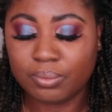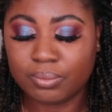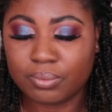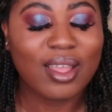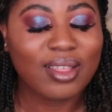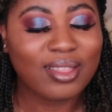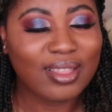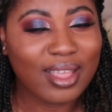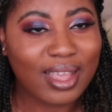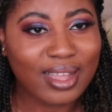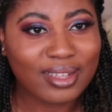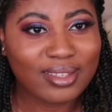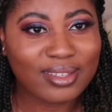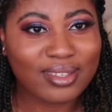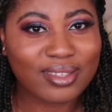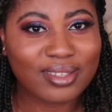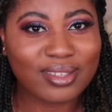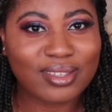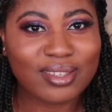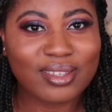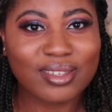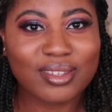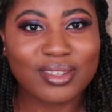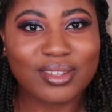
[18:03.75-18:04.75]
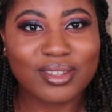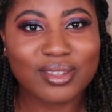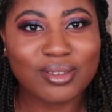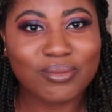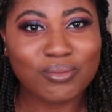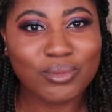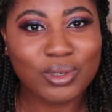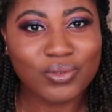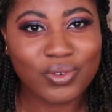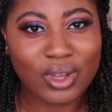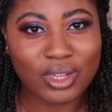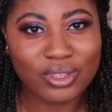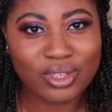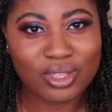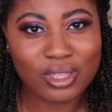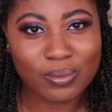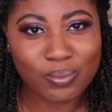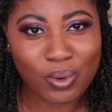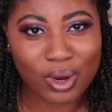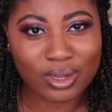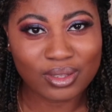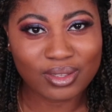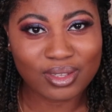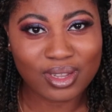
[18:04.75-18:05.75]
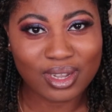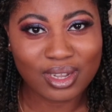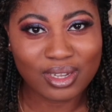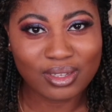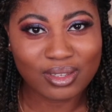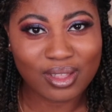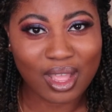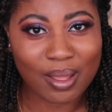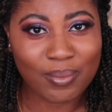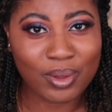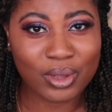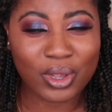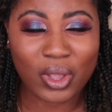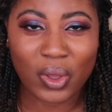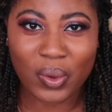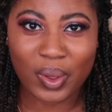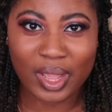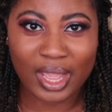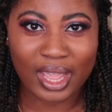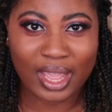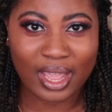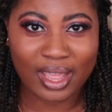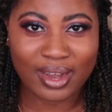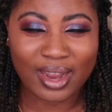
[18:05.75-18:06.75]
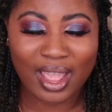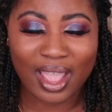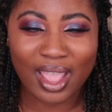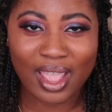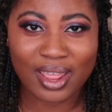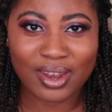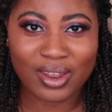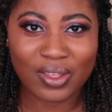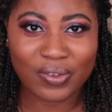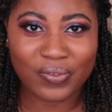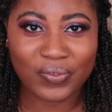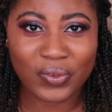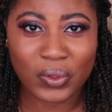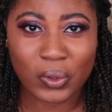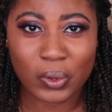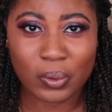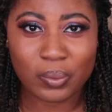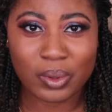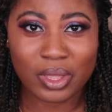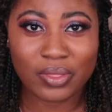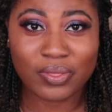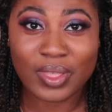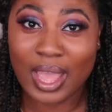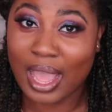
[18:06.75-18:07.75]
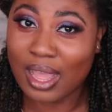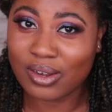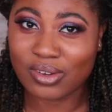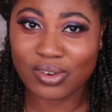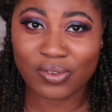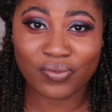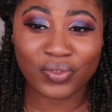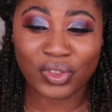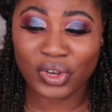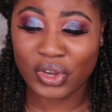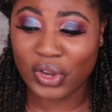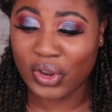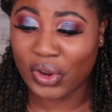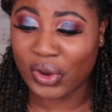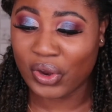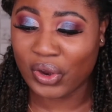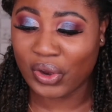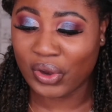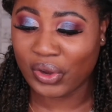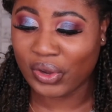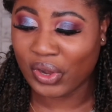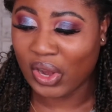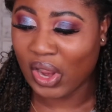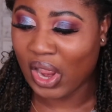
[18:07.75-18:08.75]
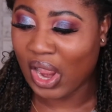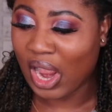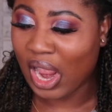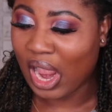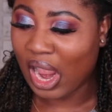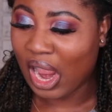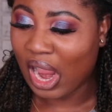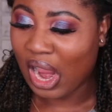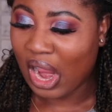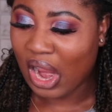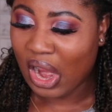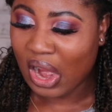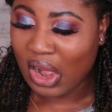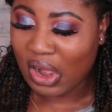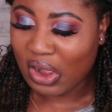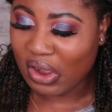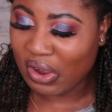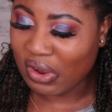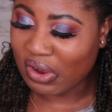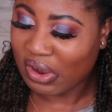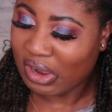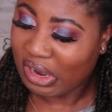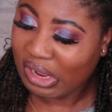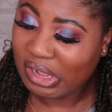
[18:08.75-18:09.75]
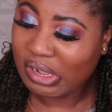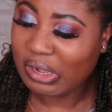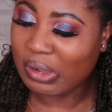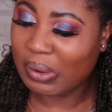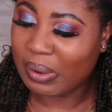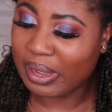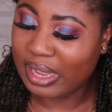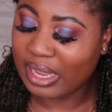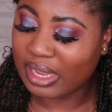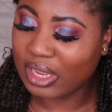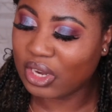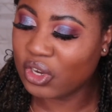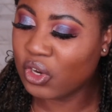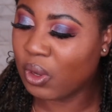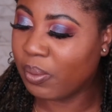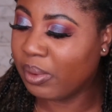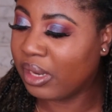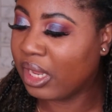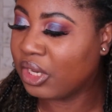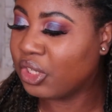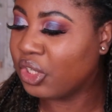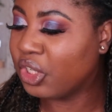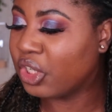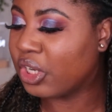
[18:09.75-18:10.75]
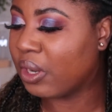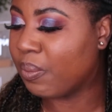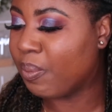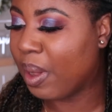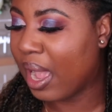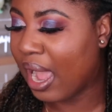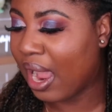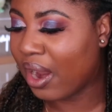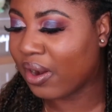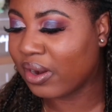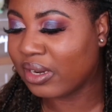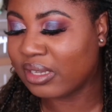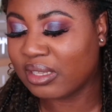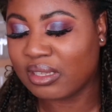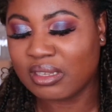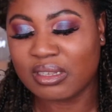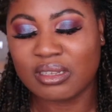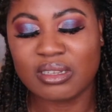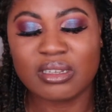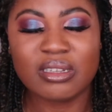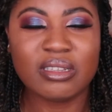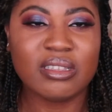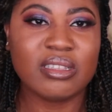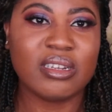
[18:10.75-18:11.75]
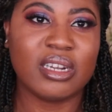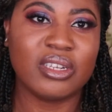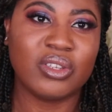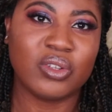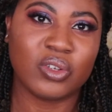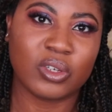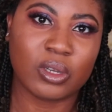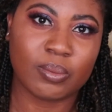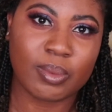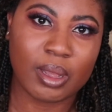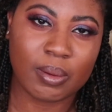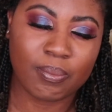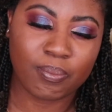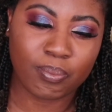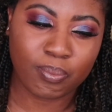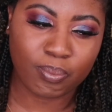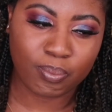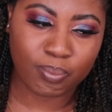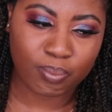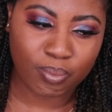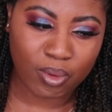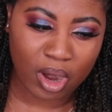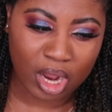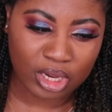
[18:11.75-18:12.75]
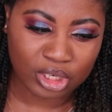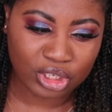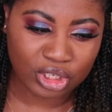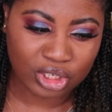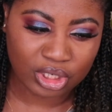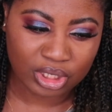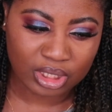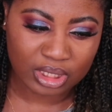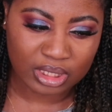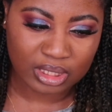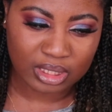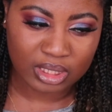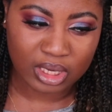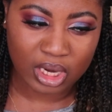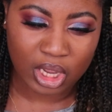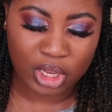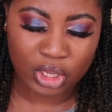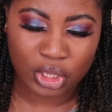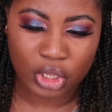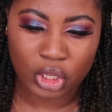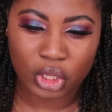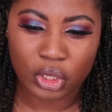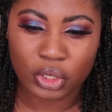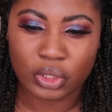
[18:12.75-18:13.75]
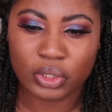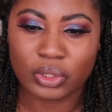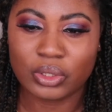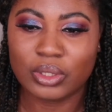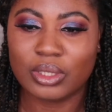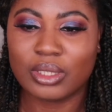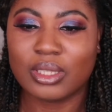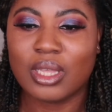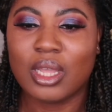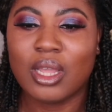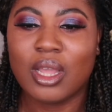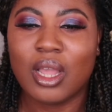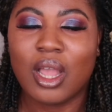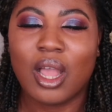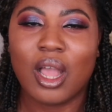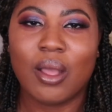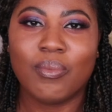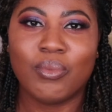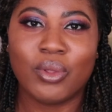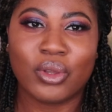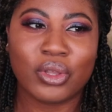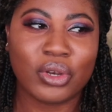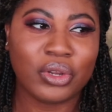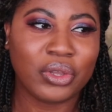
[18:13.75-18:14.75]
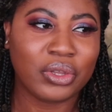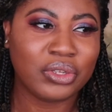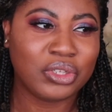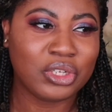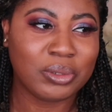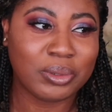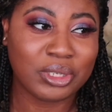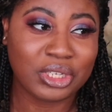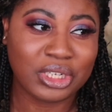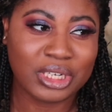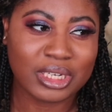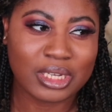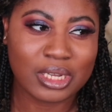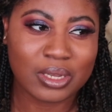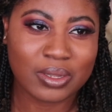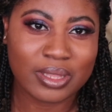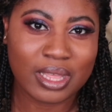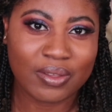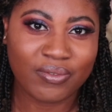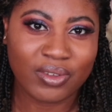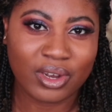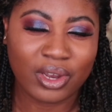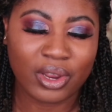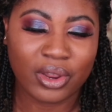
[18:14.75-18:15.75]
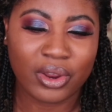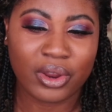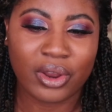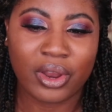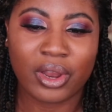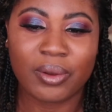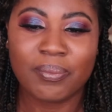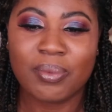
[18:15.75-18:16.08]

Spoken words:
Let's move on to the bronzer. I'm gonna go ahead and film that video real quick. Normally I do comparisons and I talk about brushes that I use. I'm not going to go into too much detail in that video.